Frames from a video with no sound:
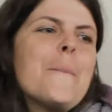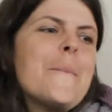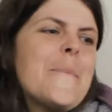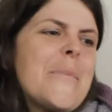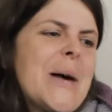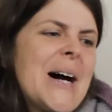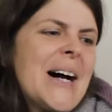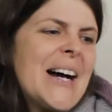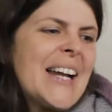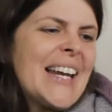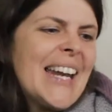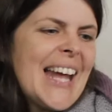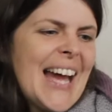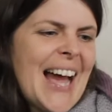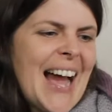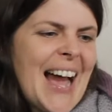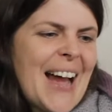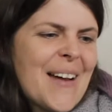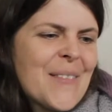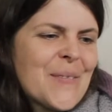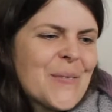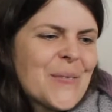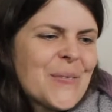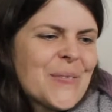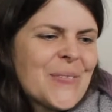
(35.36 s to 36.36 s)
but
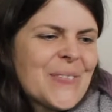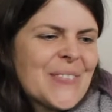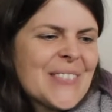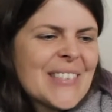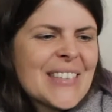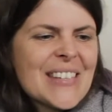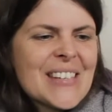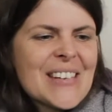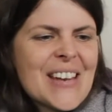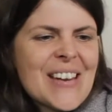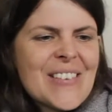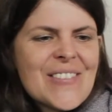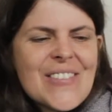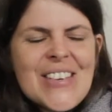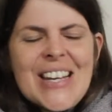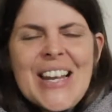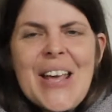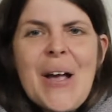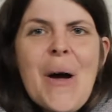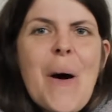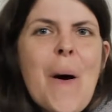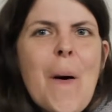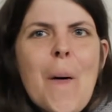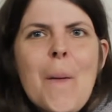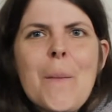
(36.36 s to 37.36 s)
I
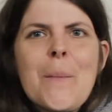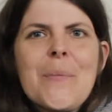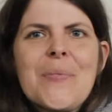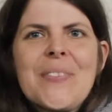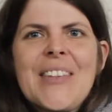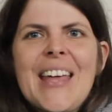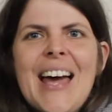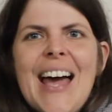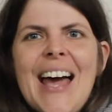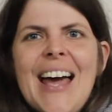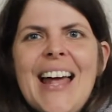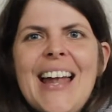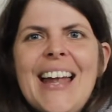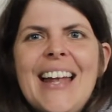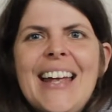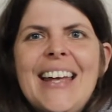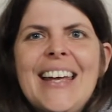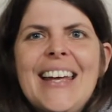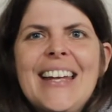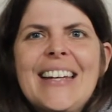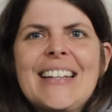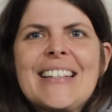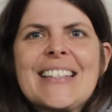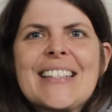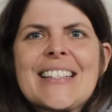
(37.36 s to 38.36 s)
really hope that
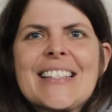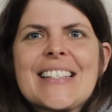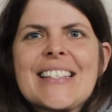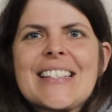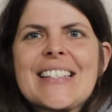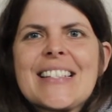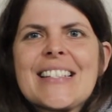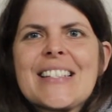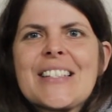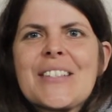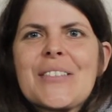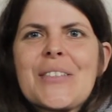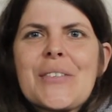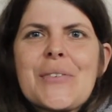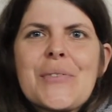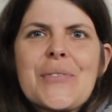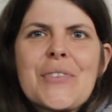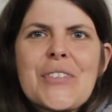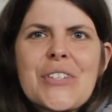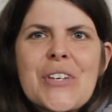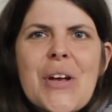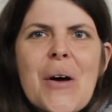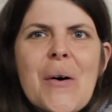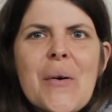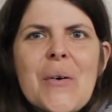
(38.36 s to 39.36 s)
it sort of
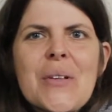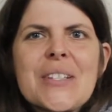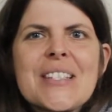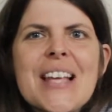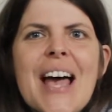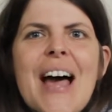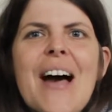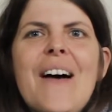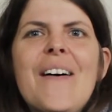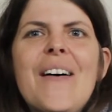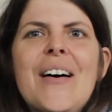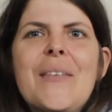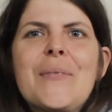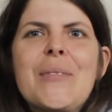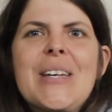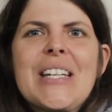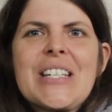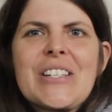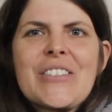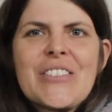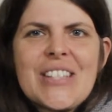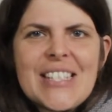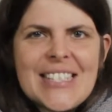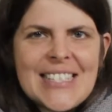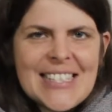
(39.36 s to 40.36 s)
shows how I'm
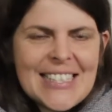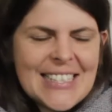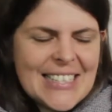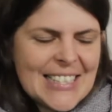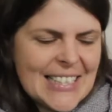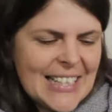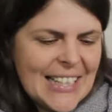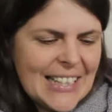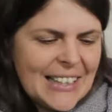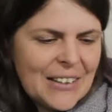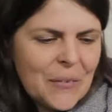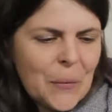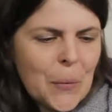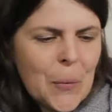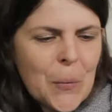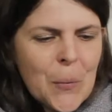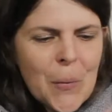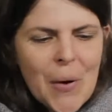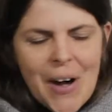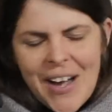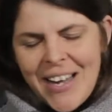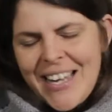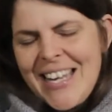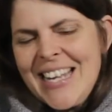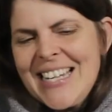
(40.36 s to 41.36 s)
interested in all
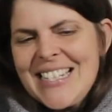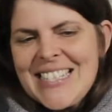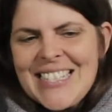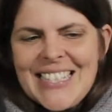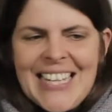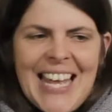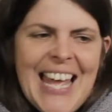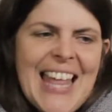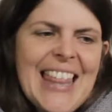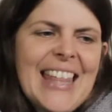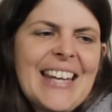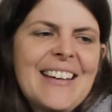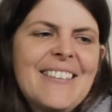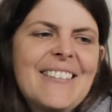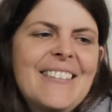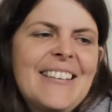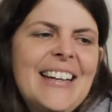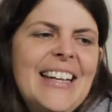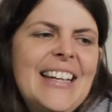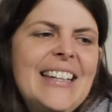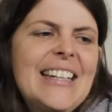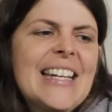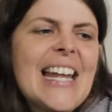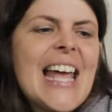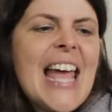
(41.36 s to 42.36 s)
working together
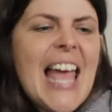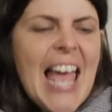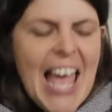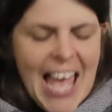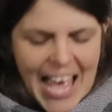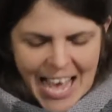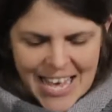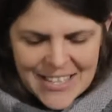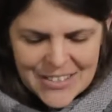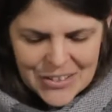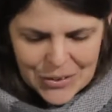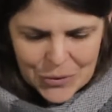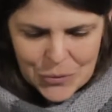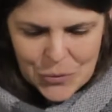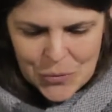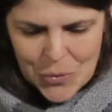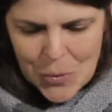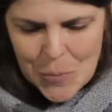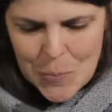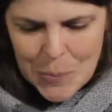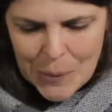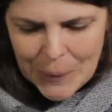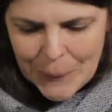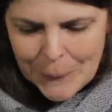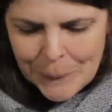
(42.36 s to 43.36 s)
and as a
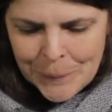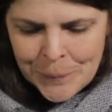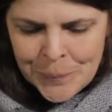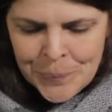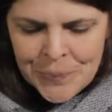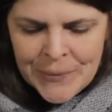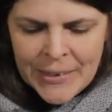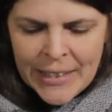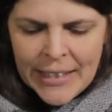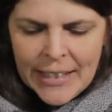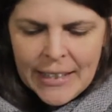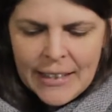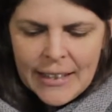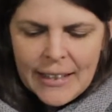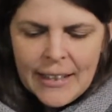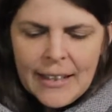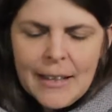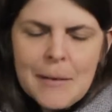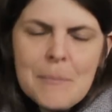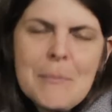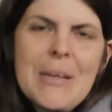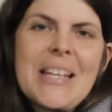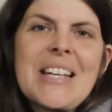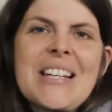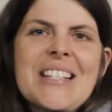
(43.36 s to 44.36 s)
group,
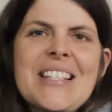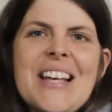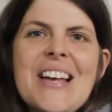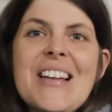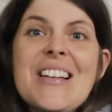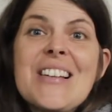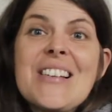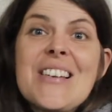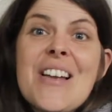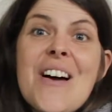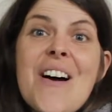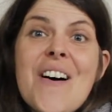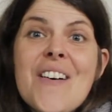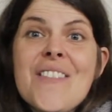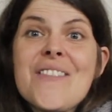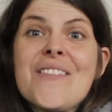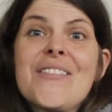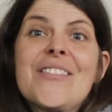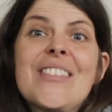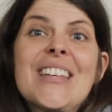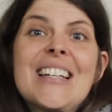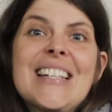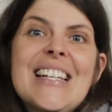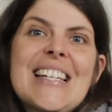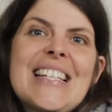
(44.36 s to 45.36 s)
because I
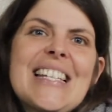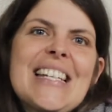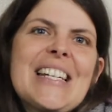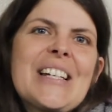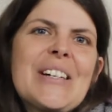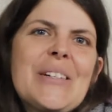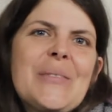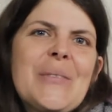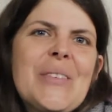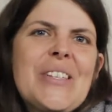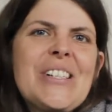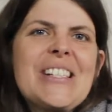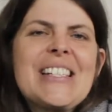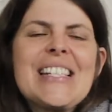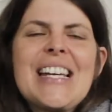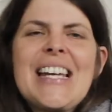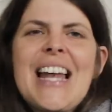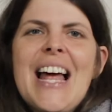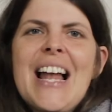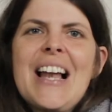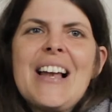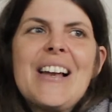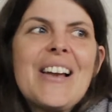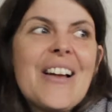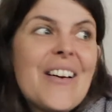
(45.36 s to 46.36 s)
love the knitting community
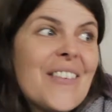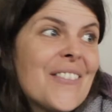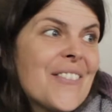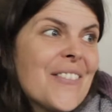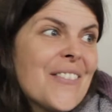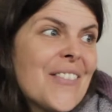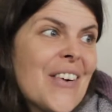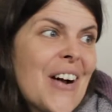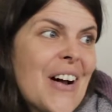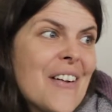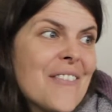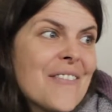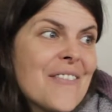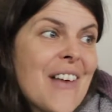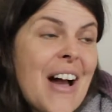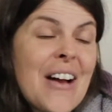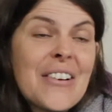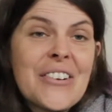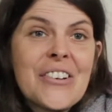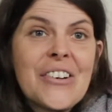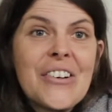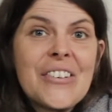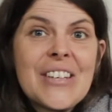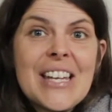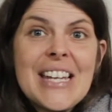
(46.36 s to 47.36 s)
and I love what I
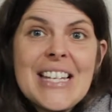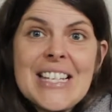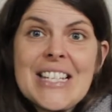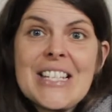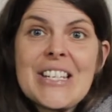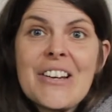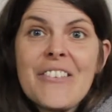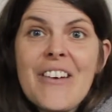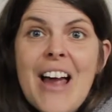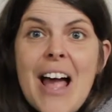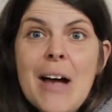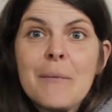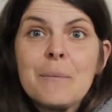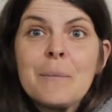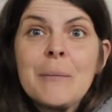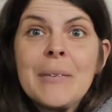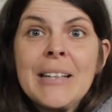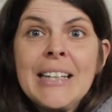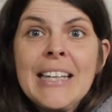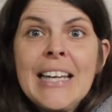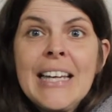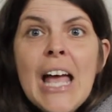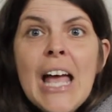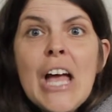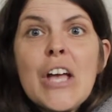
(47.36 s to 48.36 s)
found on Instagram.
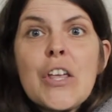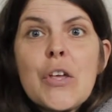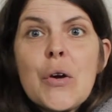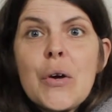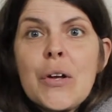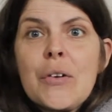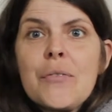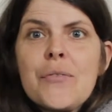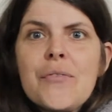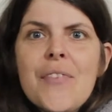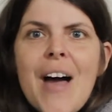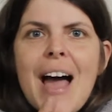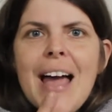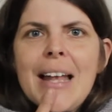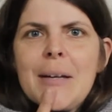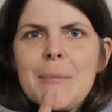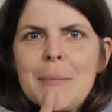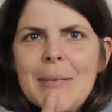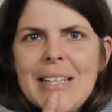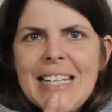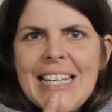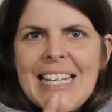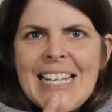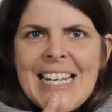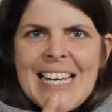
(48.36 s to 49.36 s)
You can find
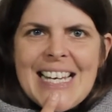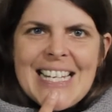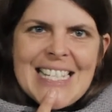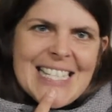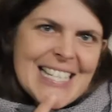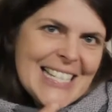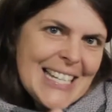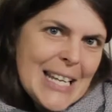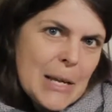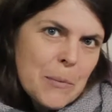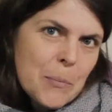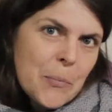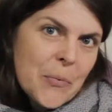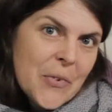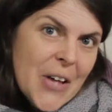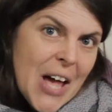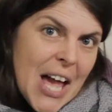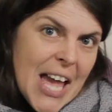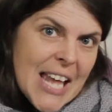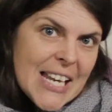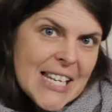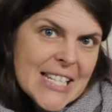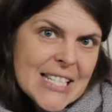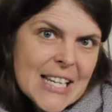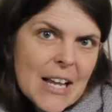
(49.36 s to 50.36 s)
me as
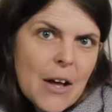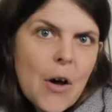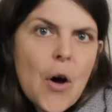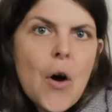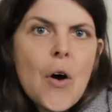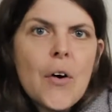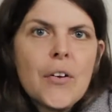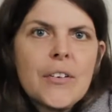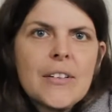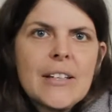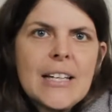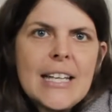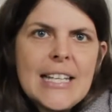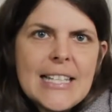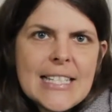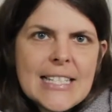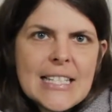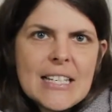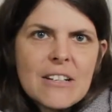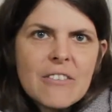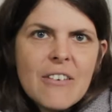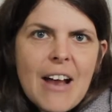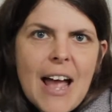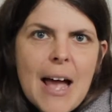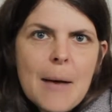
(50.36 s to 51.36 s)
Liebred on
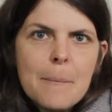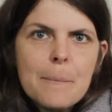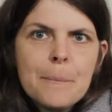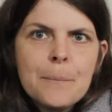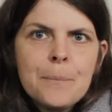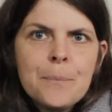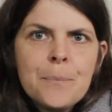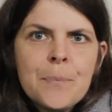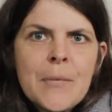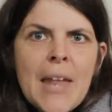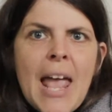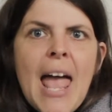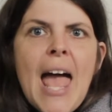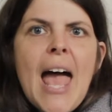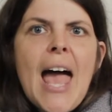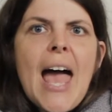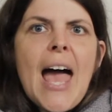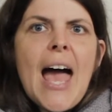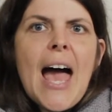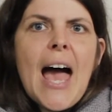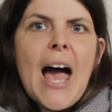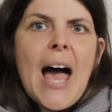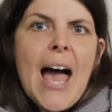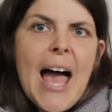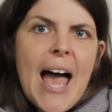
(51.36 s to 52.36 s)
Instagram
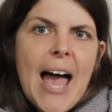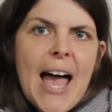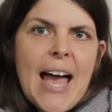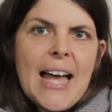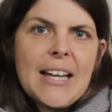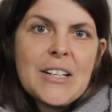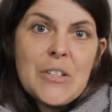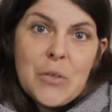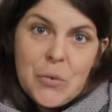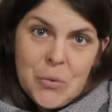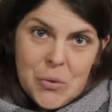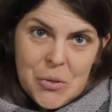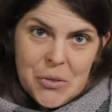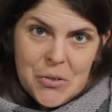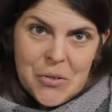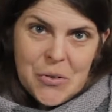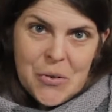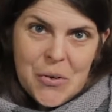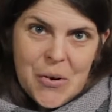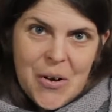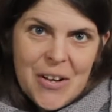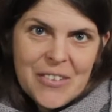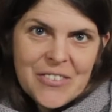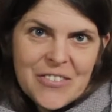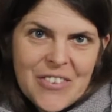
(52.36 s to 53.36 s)
and
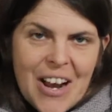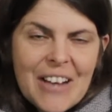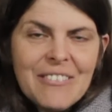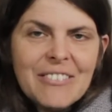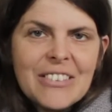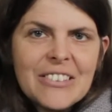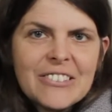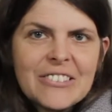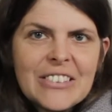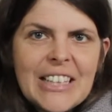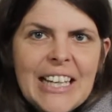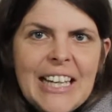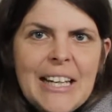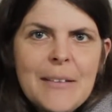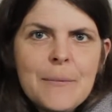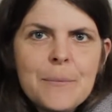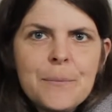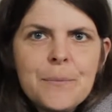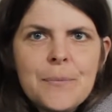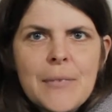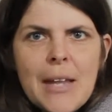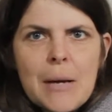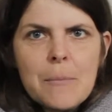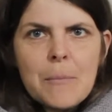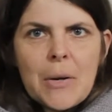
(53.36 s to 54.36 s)
also on Ravelry.
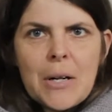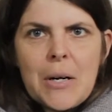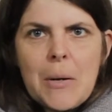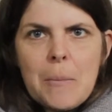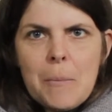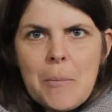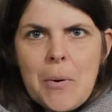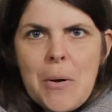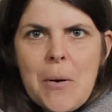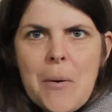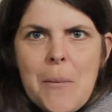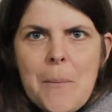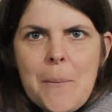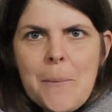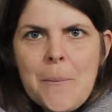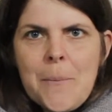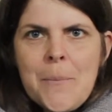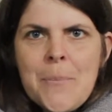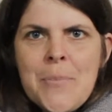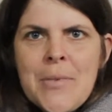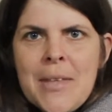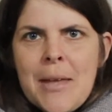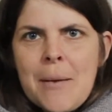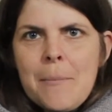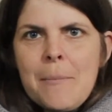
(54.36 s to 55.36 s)
I'm gonna put
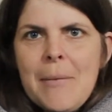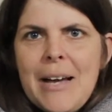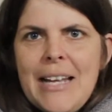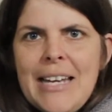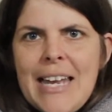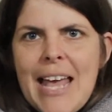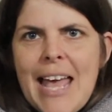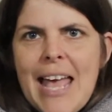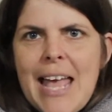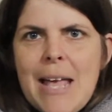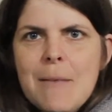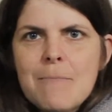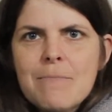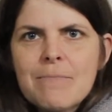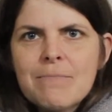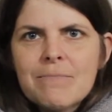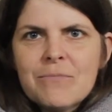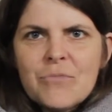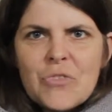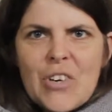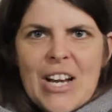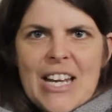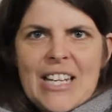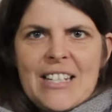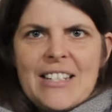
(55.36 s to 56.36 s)
my
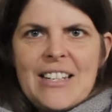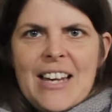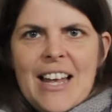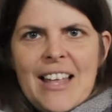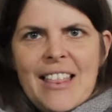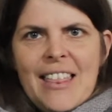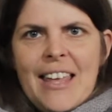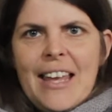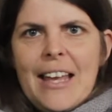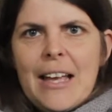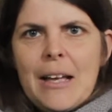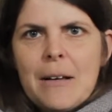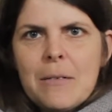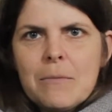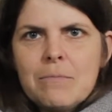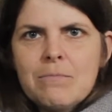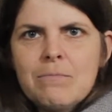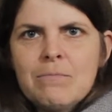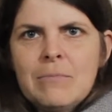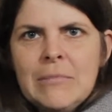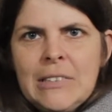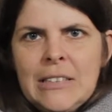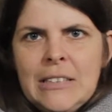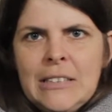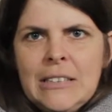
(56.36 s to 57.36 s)
name written, I think,
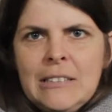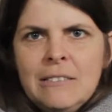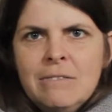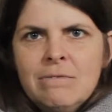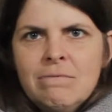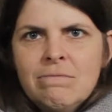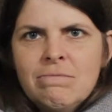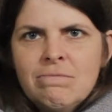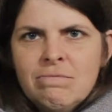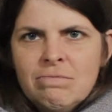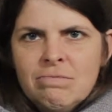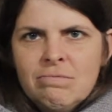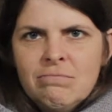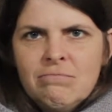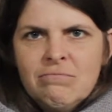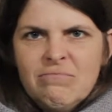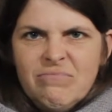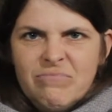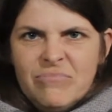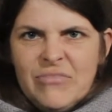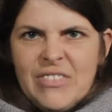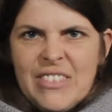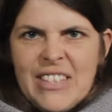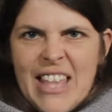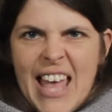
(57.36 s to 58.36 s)

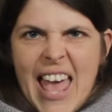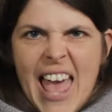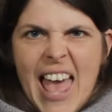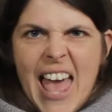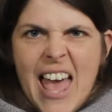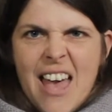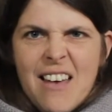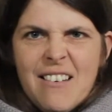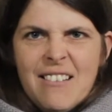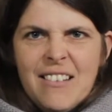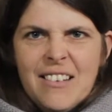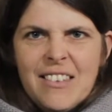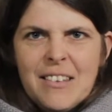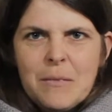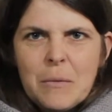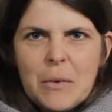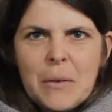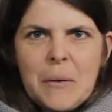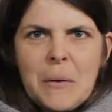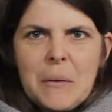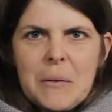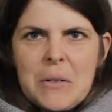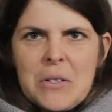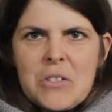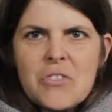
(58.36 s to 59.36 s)
there. I think
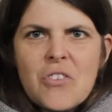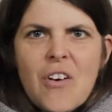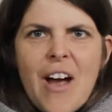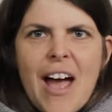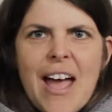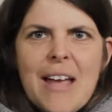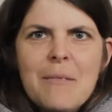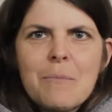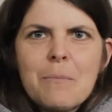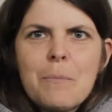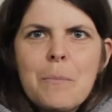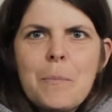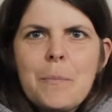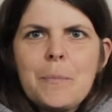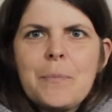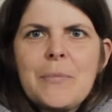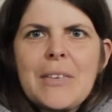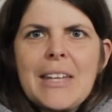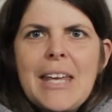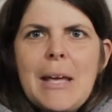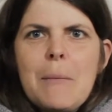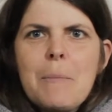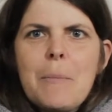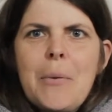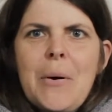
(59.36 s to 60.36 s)
I'm gonna try and
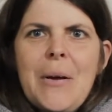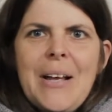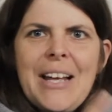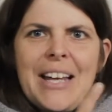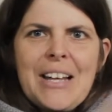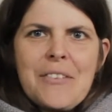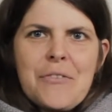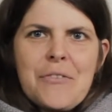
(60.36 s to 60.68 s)
keep putting